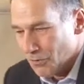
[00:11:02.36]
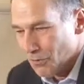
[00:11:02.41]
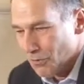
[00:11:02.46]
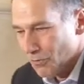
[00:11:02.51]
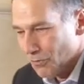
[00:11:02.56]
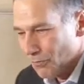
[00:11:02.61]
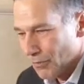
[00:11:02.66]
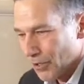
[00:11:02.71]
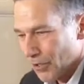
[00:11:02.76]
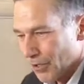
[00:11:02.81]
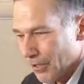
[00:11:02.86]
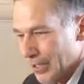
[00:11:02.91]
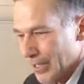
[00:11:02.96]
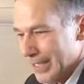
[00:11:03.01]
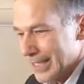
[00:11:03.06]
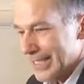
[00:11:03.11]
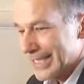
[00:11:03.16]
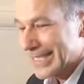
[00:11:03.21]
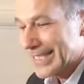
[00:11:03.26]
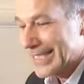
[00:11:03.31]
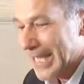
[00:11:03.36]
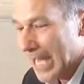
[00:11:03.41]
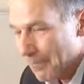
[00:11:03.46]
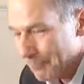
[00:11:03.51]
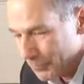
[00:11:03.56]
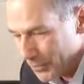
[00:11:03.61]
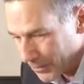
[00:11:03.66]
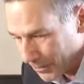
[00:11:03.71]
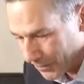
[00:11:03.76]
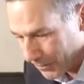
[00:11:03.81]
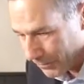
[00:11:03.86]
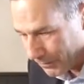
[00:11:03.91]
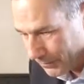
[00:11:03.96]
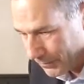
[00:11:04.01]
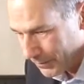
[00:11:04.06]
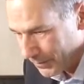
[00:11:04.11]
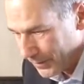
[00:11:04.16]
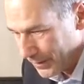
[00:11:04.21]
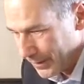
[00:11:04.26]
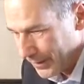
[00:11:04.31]
who were skeptical
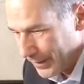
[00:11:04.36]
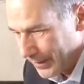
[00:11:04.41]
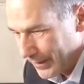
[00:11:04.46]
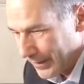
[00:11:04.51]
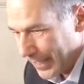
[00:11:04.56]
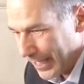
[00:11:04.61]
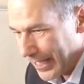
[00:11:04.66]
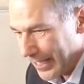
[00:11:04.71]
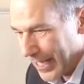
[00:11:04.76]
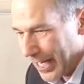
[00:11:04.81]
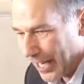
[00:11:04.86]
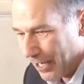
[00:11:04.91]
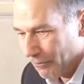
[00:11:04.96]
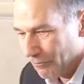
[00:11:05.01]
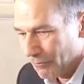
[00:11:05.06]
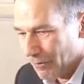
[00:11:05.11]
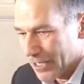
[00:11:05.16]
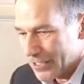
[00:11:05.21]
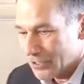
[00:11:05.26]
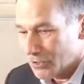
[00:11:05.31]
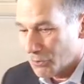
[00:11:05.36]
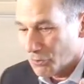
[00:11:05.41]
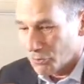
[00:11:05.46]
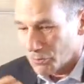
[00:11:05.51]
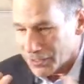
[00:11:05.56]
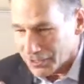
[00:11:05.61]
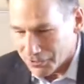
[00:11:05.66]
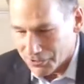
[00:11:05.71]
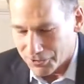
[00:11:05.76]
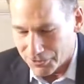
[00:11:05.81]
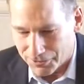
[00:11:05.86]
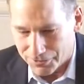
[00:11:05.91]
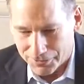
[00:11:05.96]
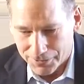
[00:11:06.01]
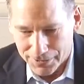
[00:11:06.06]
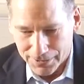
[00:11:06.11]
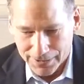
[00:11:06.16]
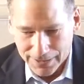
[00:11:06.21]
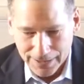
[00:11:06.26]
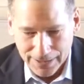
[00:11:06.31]
and outright
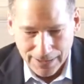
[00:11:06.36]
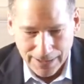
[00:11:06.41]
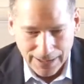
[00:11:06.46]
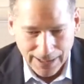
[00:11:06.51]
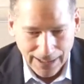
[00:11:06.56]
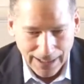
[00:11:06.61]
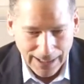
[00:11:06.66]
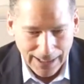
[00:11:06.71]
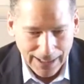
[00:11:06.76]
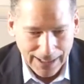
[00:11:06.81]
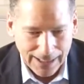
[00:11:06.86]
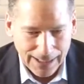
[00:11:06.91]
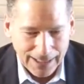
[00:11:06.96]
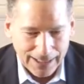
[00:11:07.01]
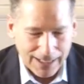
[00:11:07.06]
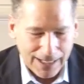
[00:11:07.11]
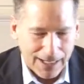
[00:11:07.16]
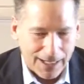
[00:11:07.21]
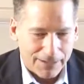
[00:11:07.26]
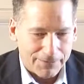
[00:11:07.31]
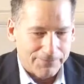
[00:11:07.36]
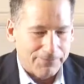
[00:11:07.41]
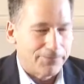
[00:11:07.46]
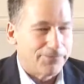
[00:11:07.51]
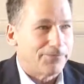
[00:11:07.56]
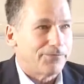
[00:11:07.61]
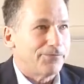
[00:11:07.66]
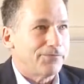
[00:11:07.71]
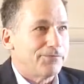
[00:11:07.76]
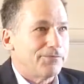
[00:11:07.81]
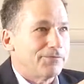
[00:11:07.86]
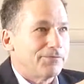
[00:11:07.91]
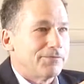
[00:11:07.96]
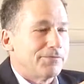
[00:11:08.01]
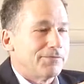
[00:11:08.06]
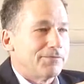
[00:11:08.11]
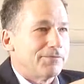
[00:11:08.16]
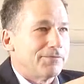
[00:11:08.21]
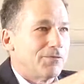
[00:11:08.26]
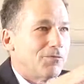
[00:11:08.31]
critical uh, of
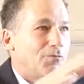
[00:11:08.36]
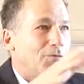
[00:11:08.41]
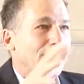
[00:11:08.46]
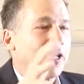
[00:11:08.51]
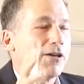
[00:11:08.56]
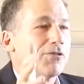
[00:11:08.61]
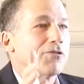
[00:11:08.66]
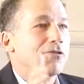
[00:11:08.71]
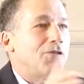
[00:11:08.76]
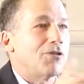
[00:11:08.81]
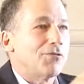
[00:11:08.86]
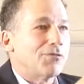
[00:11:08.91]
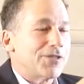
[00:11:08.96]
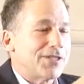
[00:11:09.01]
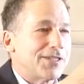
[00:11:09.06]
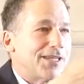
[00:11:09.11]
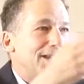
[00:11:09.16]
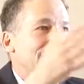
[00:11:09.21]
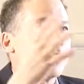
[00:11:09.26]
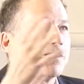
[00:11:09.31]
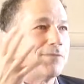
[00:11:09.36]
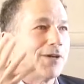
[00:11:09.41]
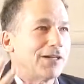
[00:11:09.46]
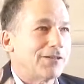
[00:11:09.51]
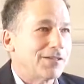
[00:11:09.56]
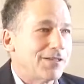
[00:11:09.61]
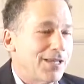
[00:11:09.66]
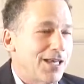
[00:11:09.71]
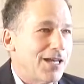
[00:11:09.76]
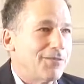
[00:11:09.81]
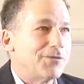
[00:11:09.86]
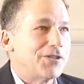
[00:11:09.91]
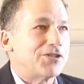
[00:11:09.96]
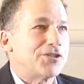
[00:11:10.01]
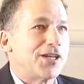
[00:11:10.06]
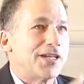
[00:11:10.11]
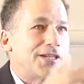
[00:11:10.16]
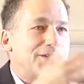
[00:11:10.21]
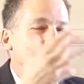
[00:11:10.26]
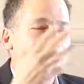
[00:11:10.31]
what Al Gore was saying about climate
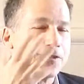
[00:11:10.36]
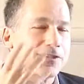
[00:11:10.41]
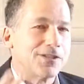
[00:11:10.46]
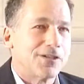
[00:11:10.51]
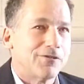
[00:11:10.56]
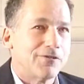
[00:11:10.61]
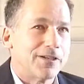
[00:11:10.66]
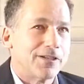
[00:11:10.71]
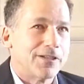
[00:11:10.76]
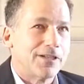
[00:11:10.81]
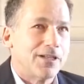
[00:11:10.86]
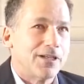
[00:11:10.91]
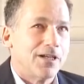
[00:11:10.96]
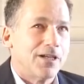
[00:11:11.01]
change and so on,